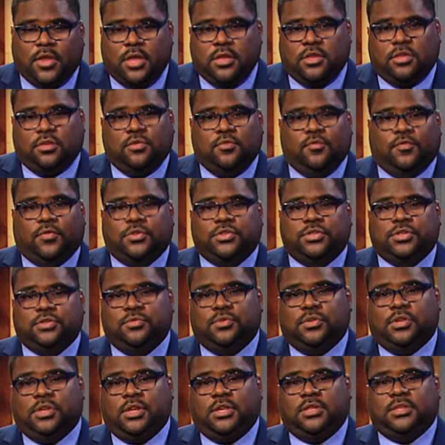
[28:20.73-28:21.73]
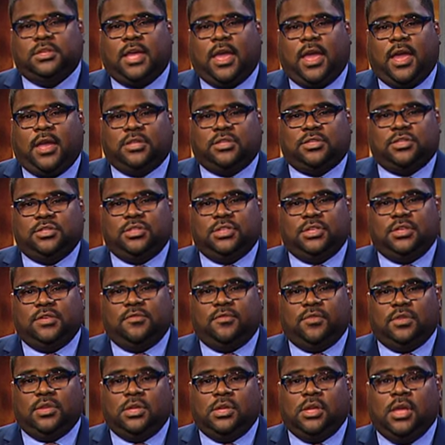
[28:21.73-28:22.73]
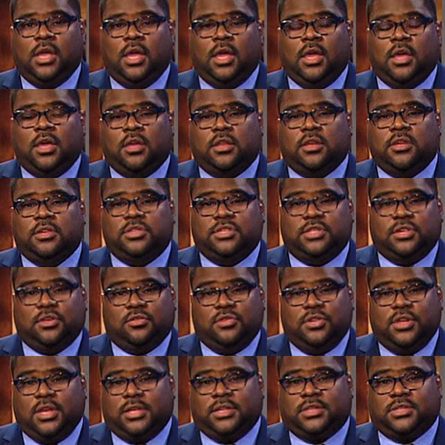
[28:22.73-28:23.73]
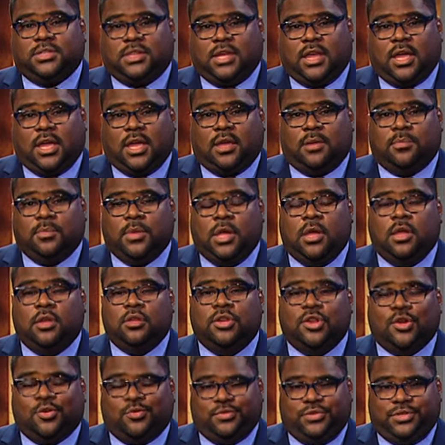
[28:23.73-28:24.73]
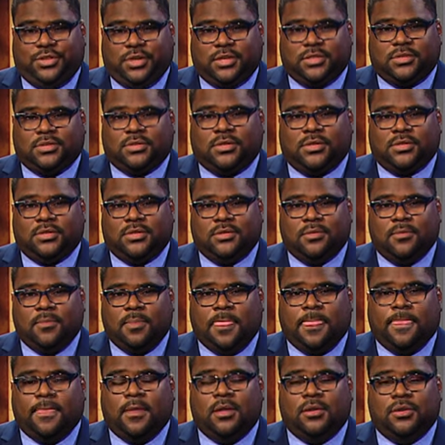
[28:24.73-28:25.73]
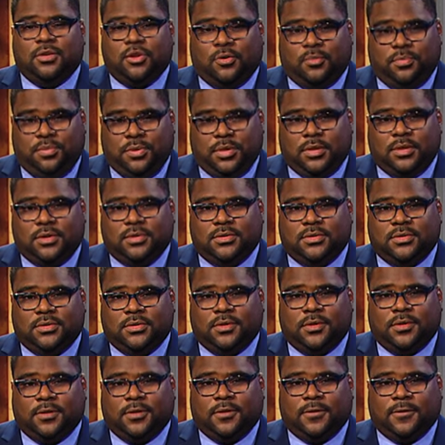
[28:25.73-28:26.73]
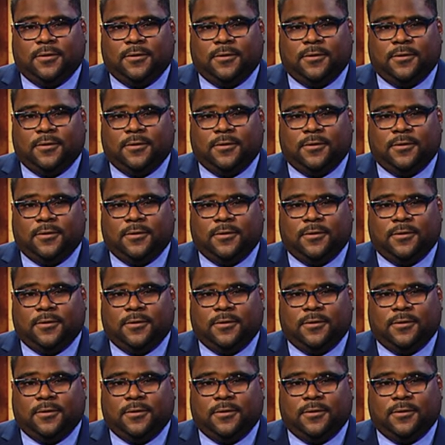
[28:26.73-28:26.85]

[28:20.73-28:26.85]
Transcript: Thank you for tuning in to Action TV, and until next time, no justice, no peace.